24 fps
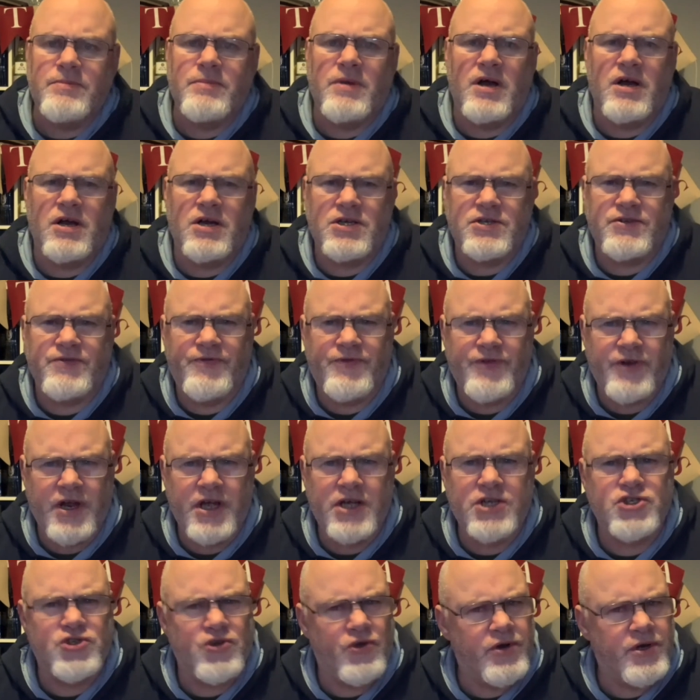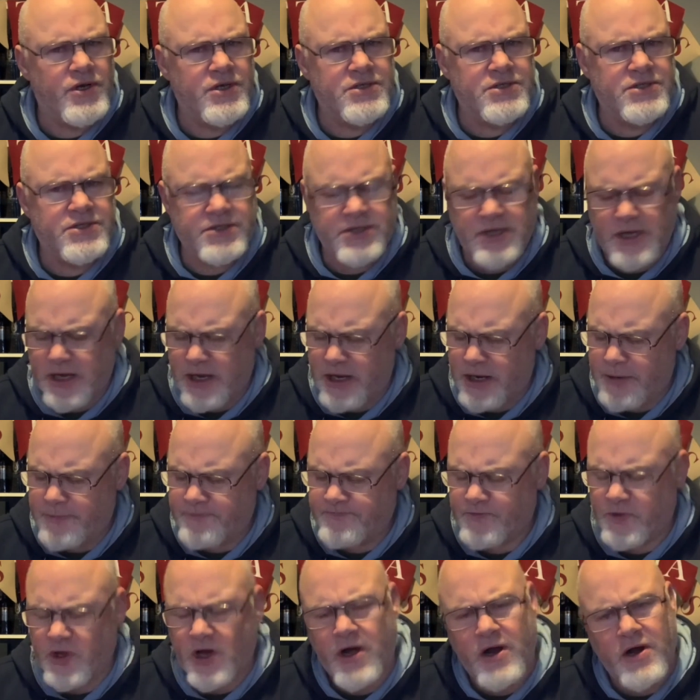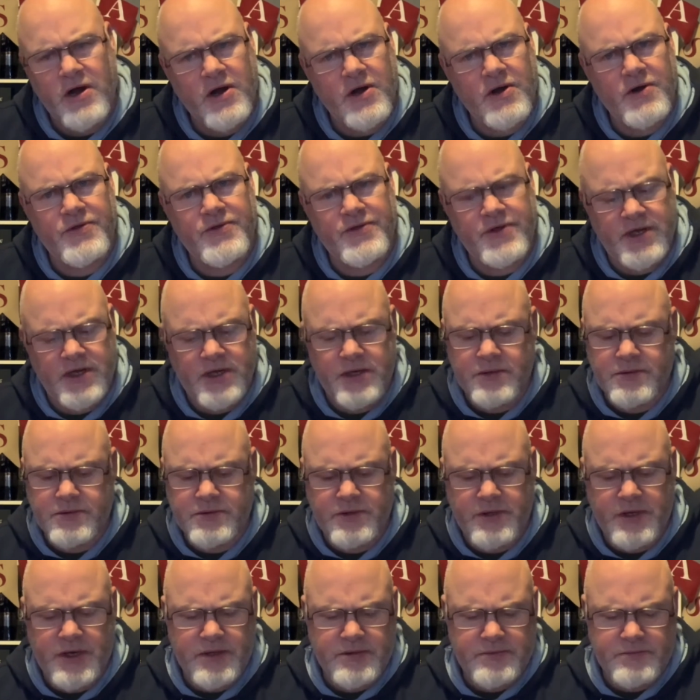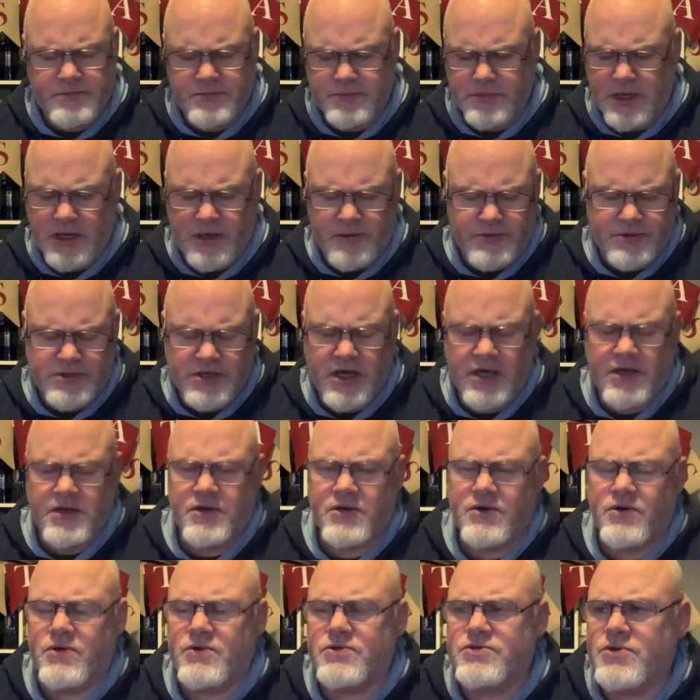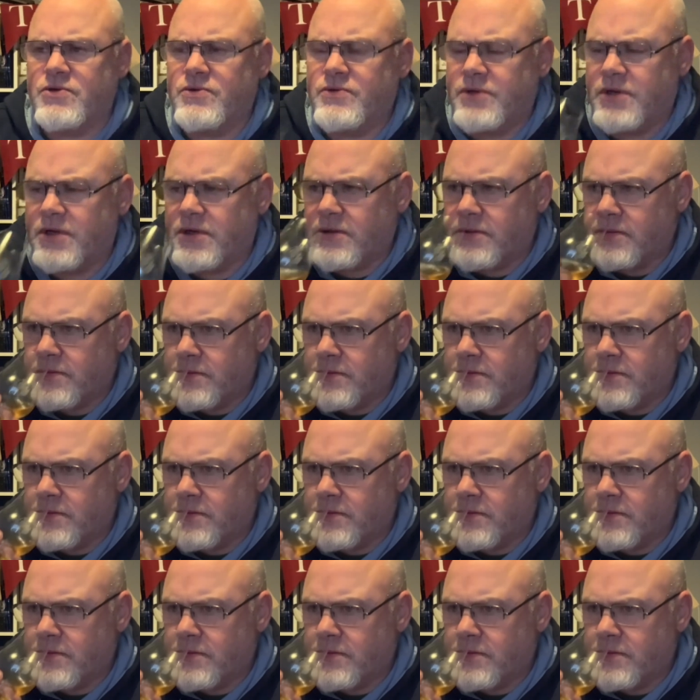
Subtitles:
as fresh or as that earthy that I was getting across on there.